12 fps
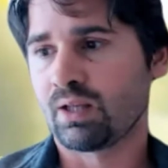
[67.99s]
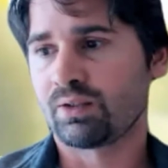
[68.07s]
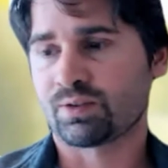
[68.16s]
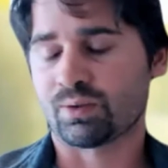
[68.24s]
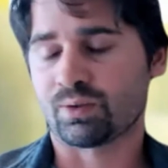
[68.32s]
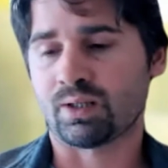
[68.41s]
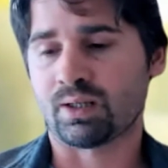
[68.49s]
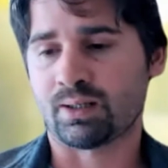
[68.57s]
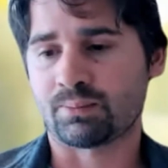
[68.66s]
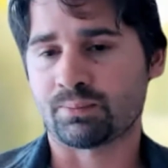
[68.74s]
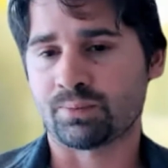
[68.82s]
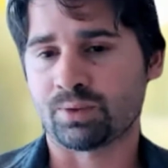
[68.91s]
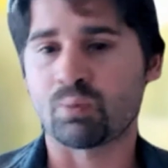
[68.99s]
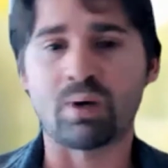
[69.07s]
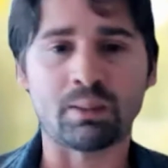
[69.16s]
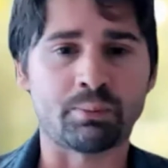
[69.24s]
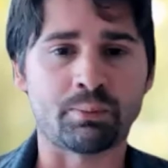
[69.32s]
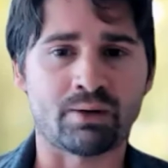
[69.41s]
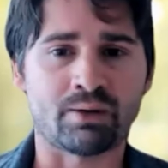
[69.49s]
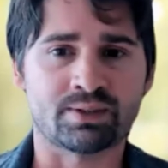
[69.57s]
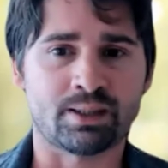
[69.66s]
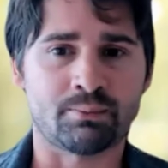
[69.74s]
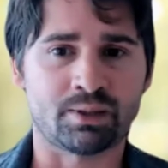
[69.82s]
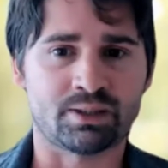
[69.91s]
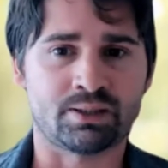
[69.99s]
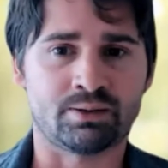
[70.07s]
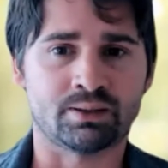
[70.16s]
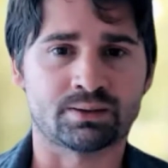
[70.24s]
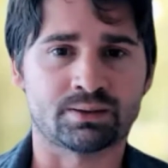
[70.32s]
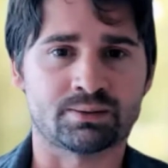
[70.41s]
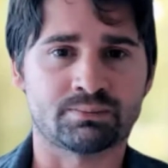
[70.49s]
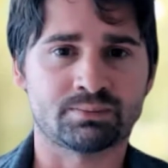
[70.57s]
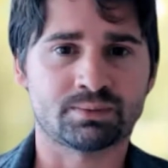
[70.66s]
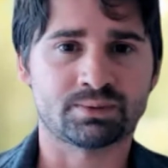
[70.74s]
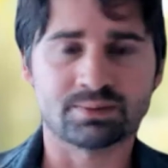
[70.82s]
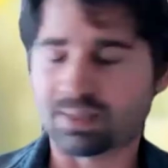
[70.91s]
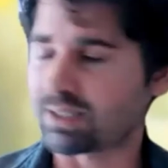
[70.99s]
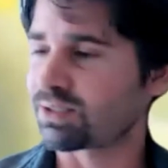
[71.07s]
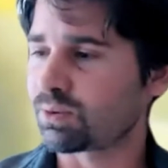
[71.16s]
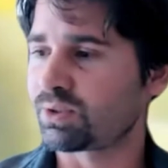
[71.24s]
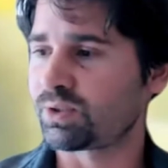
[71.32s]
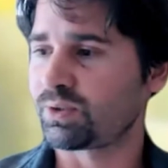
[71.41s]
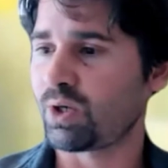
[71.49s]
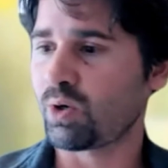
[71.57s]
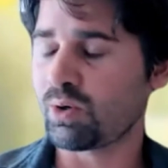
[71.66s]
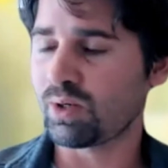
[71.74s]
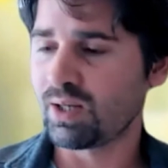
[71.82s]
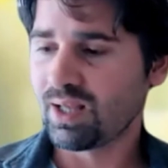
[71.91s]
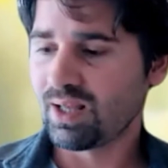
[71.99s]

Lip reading: So you're well prepared with that material. So that's good to know.